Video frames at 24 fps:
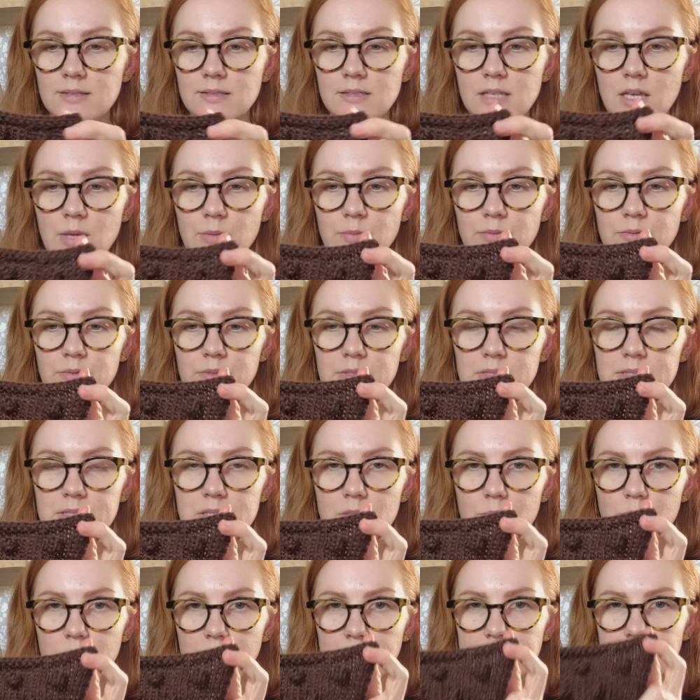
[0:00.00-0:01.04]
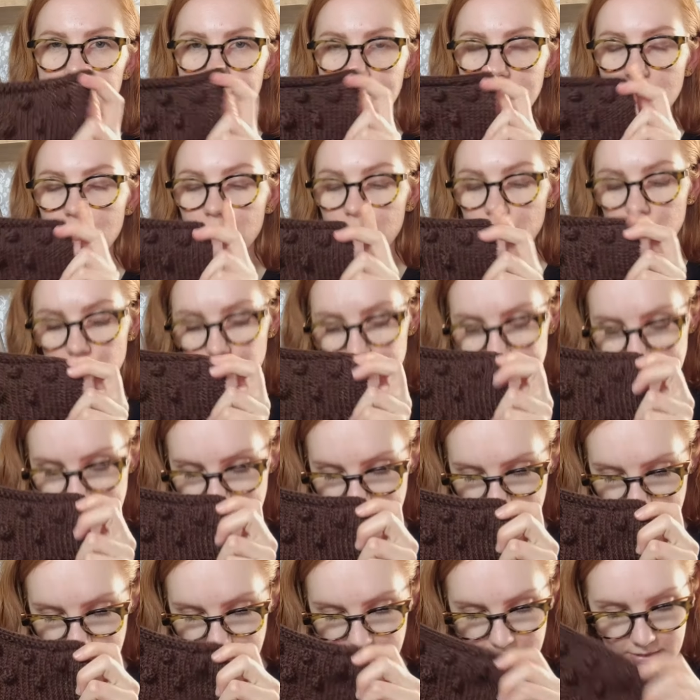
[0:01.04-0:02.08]
So I'm super excited for
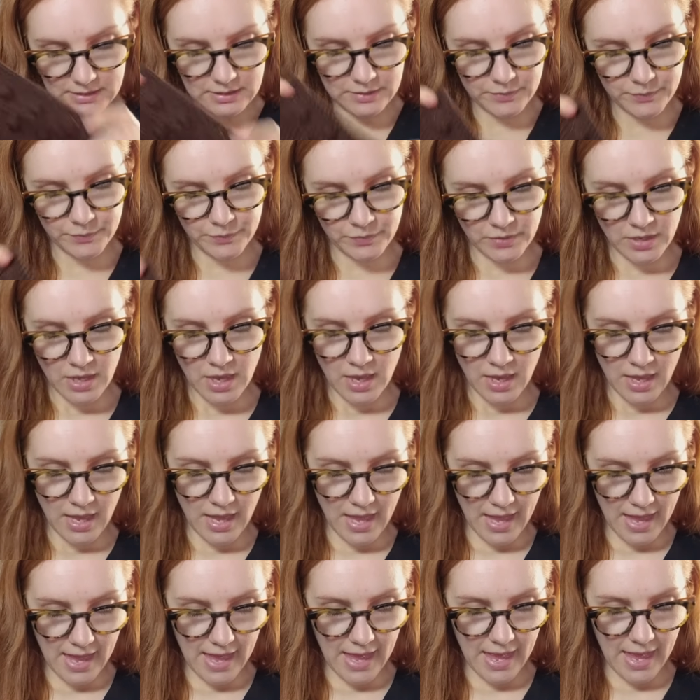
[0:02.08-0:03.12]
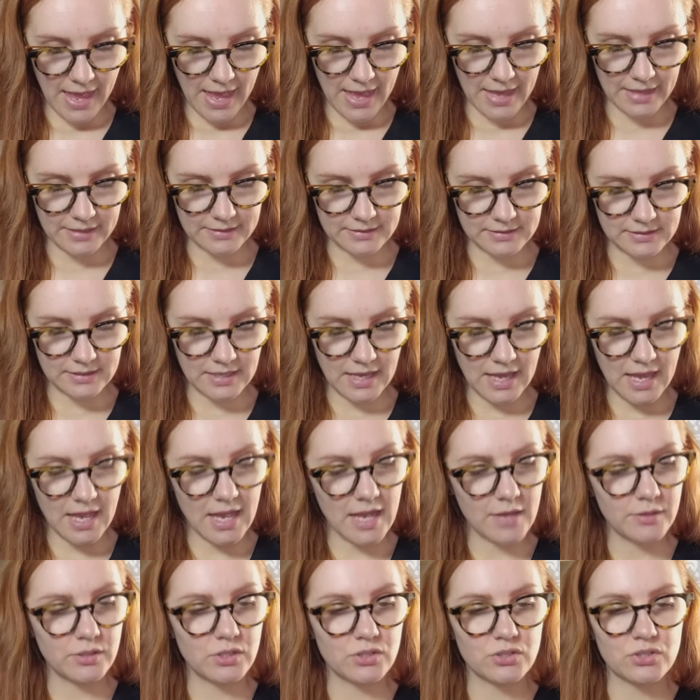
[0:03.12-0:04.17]
that, and I
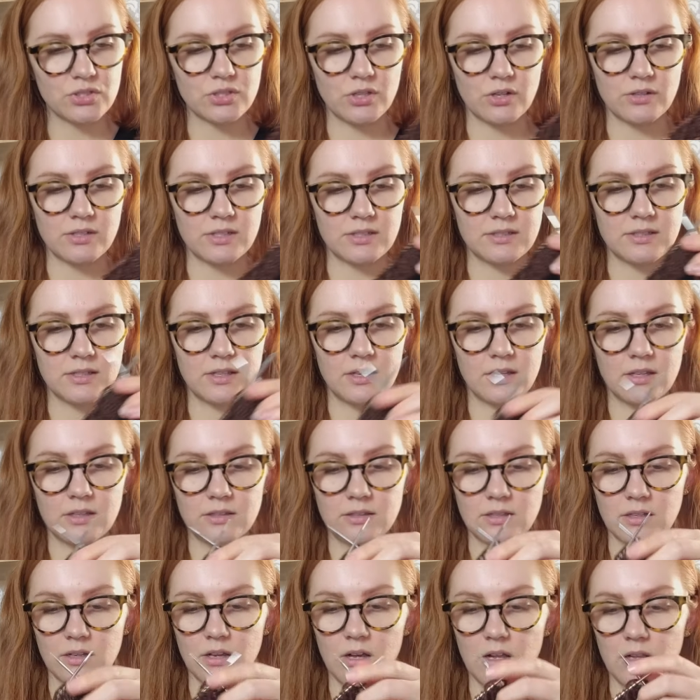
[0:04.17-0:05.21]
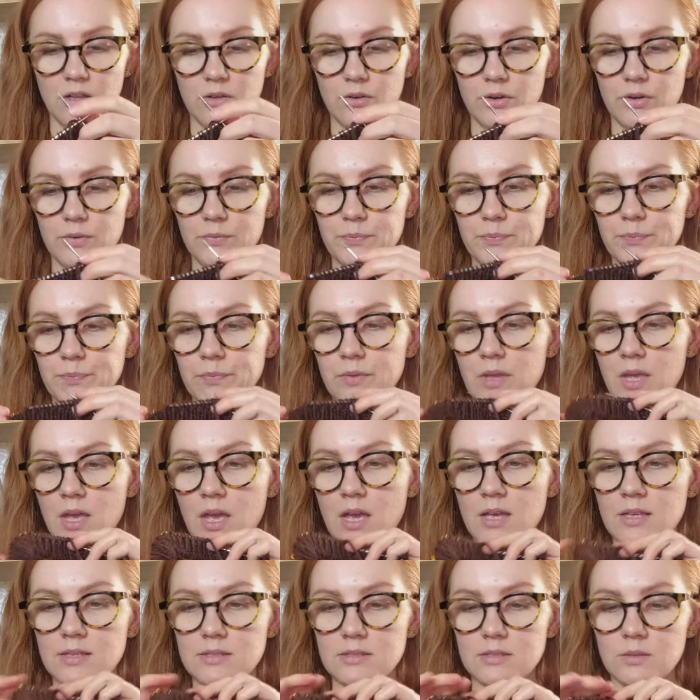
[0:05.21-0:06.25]
have just started the color,
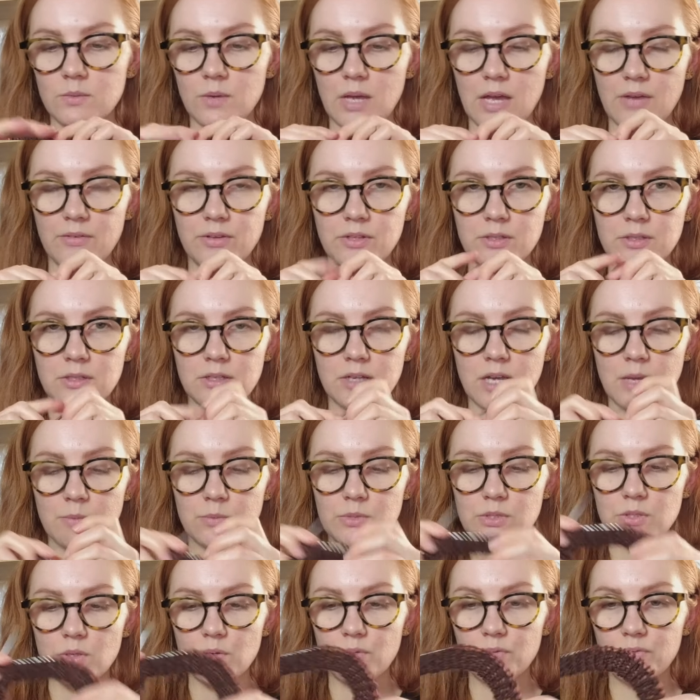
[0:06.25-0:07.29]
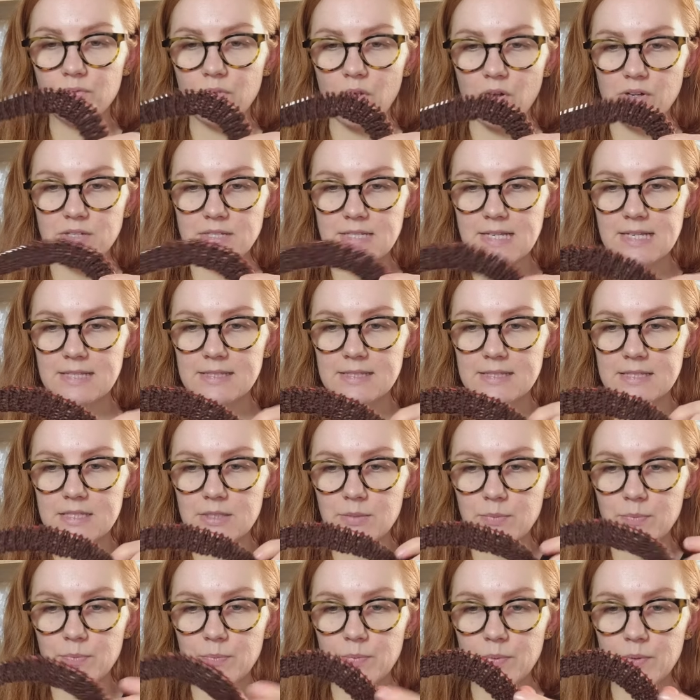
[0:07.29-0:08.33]
so I haven't come so far
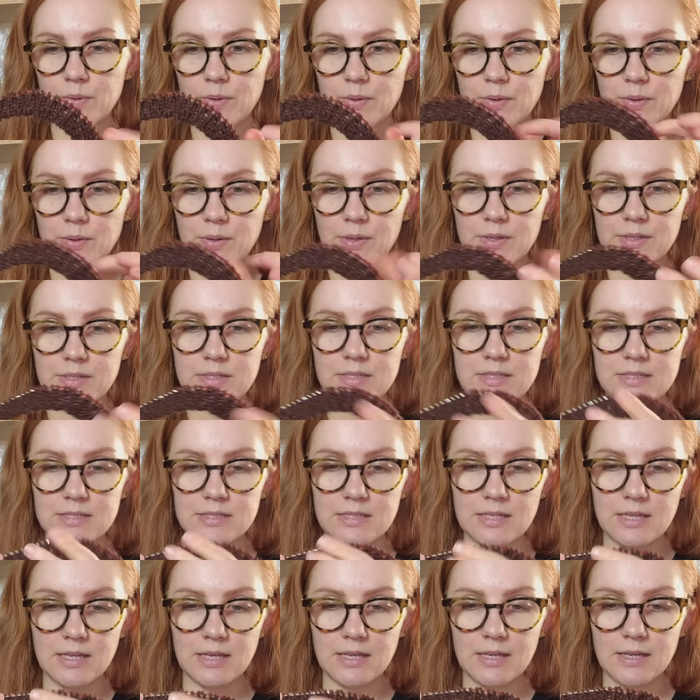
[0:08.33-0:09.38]
yet, but